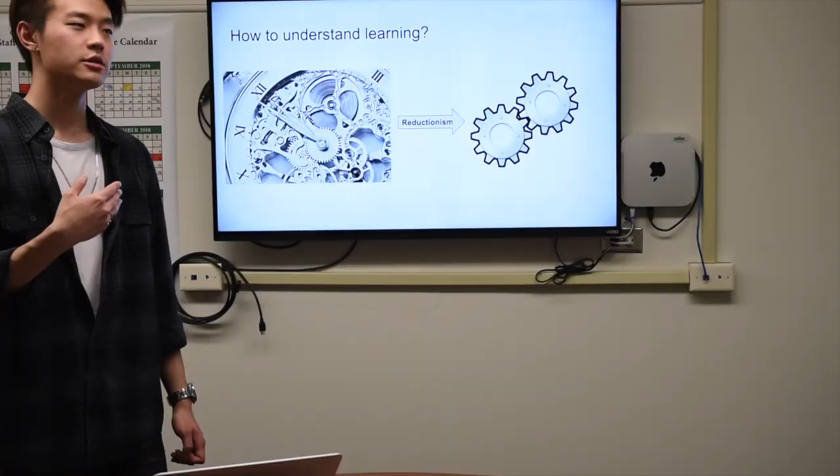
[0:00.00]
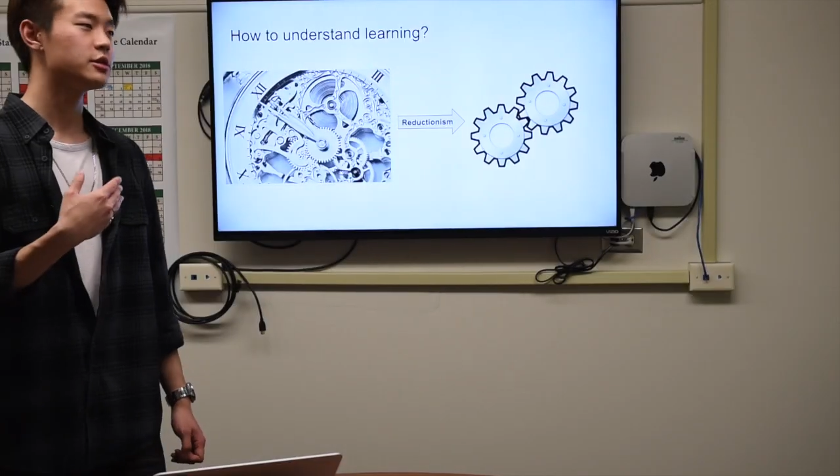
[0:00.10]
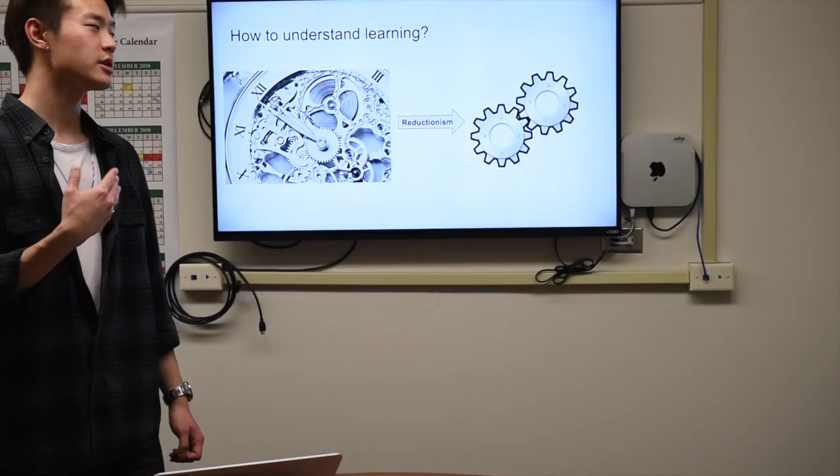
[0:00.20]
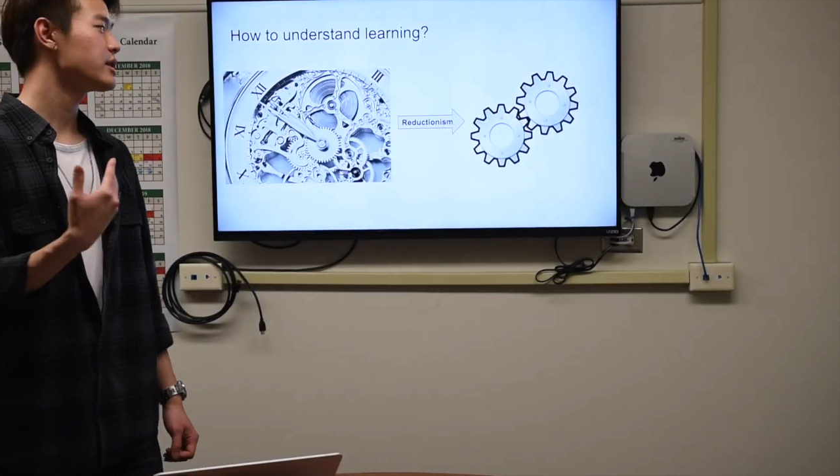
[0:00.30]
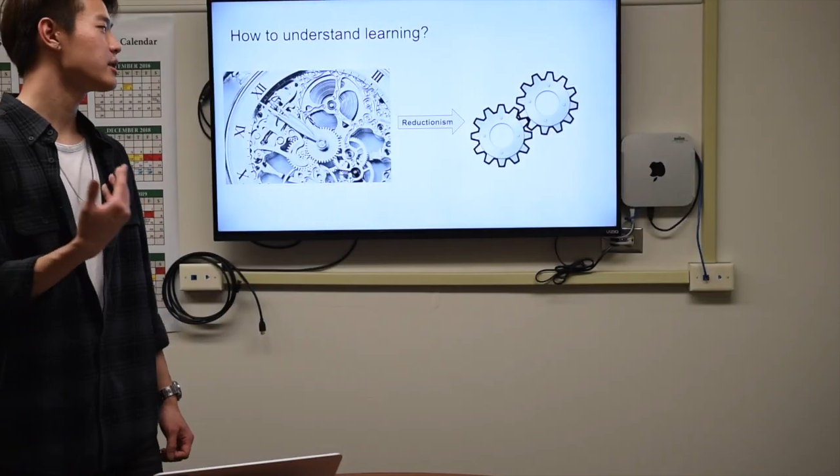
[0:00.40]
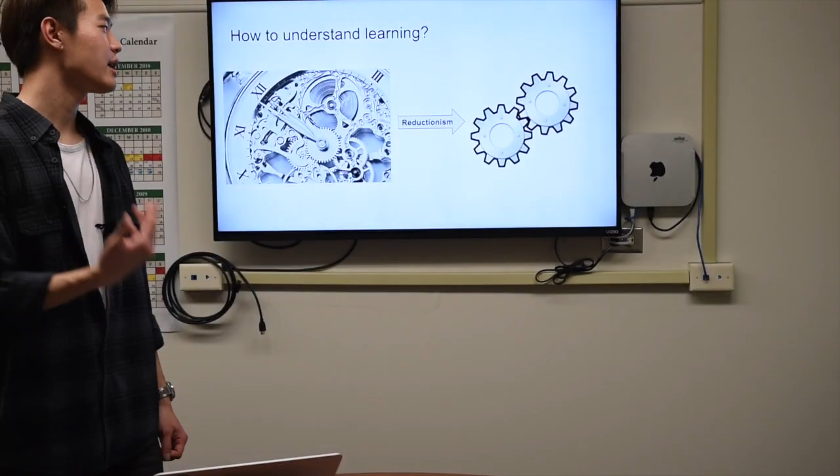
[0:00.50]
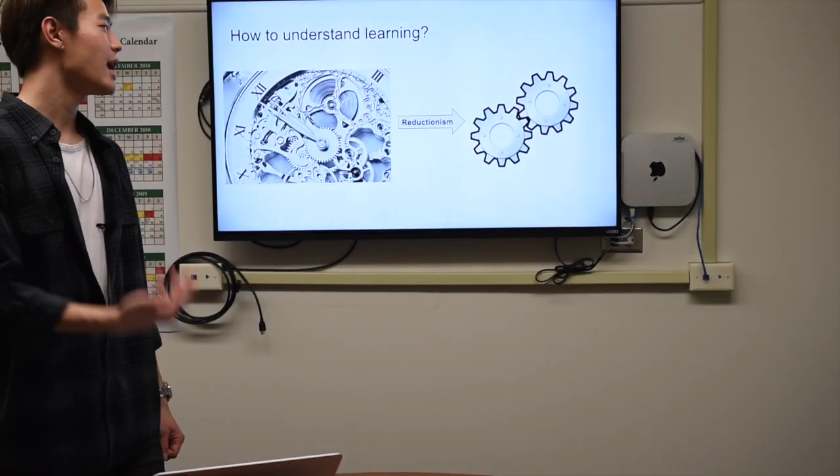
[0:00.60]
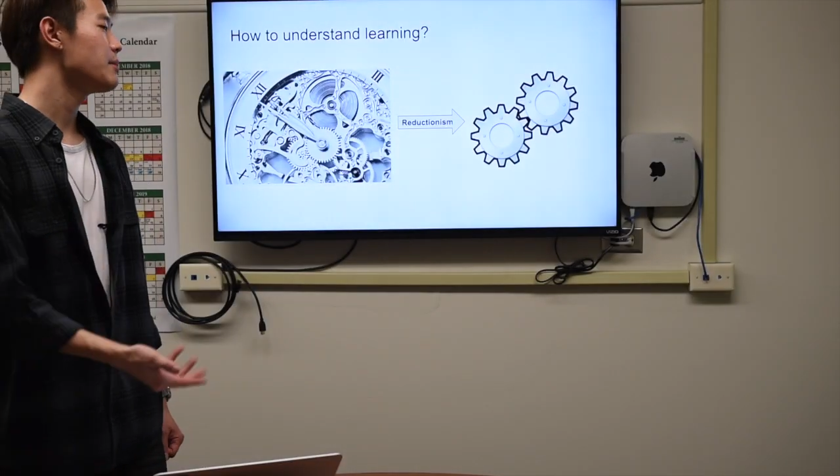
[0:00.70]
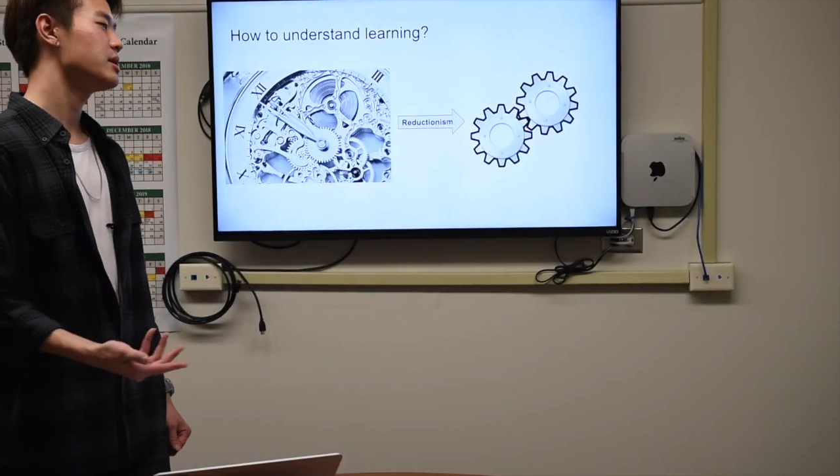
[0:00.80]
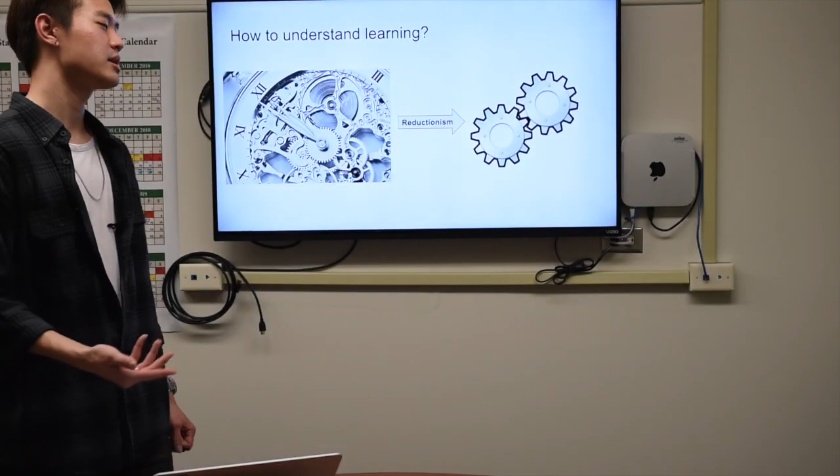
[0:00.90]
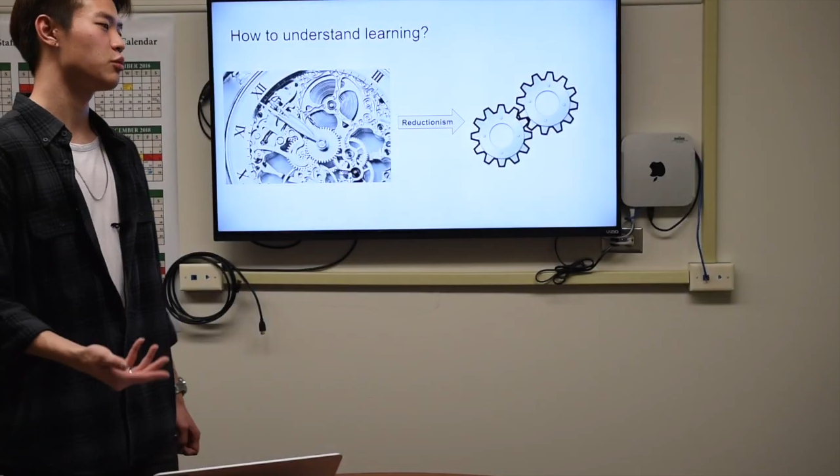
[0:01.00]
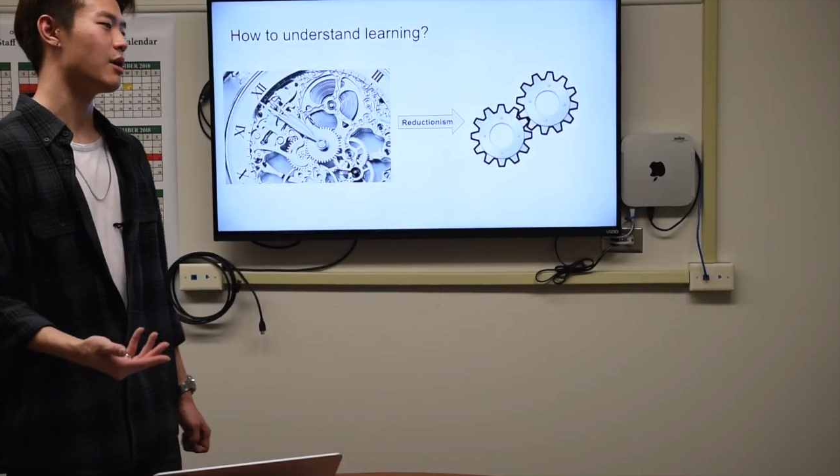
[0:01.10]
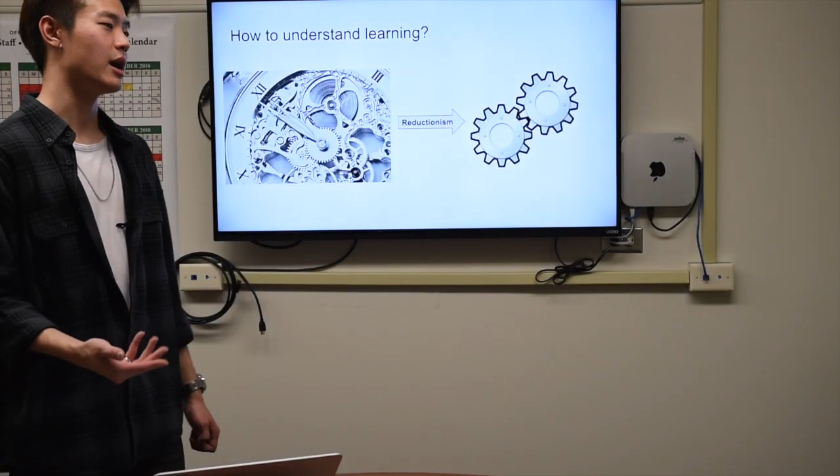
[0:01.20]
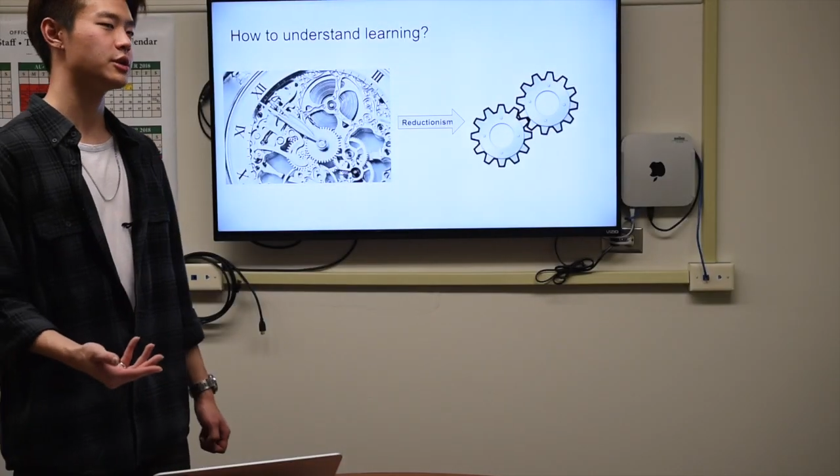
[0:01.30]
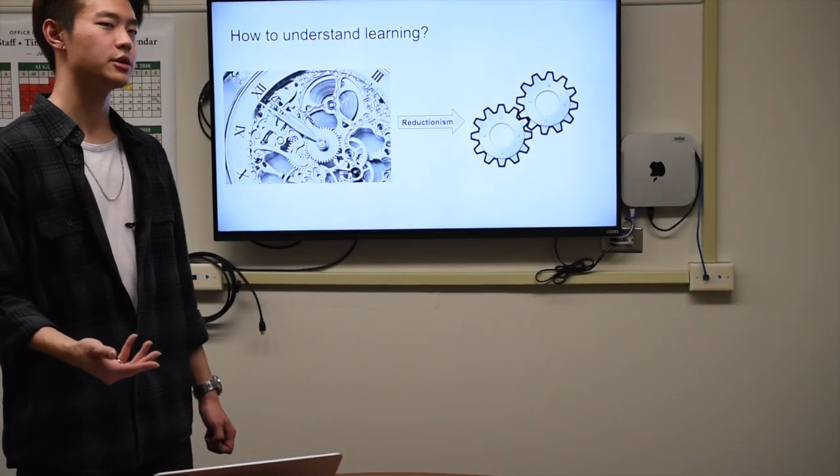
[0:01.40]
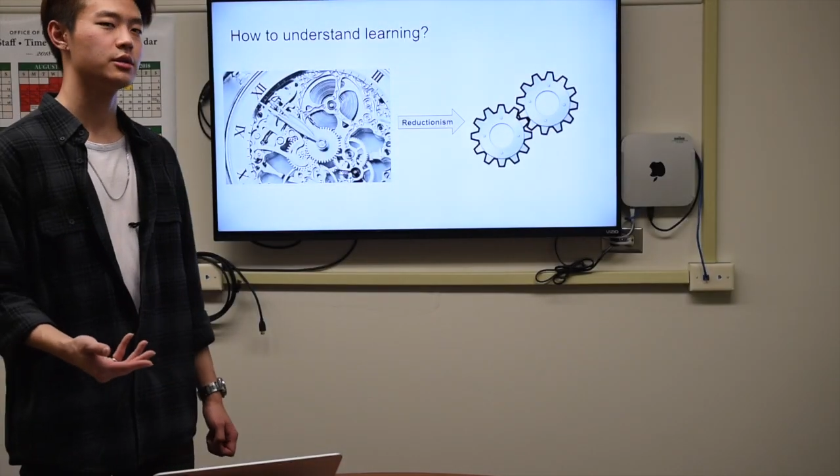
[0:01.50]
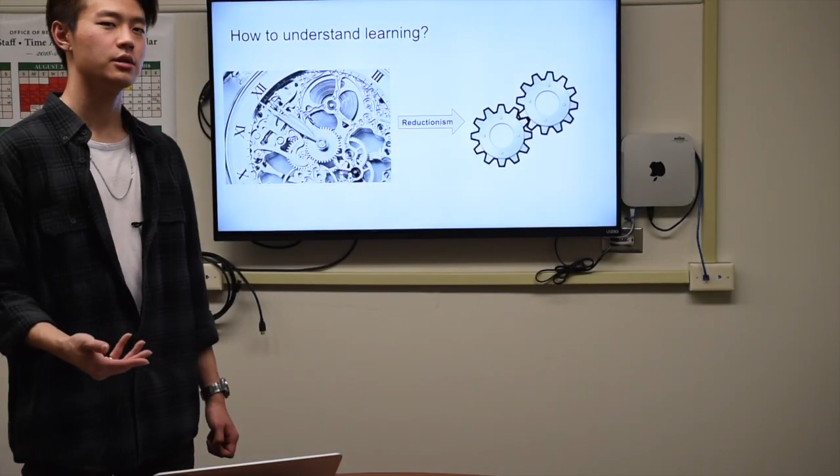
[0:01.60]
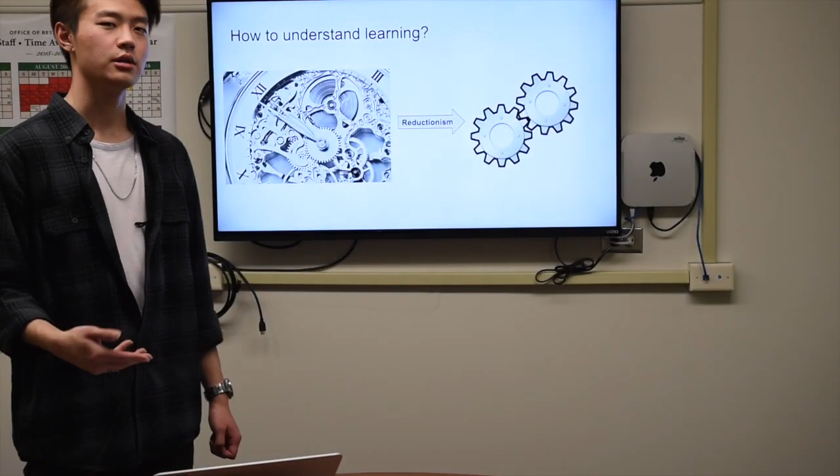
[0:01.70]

Just like a complex watch,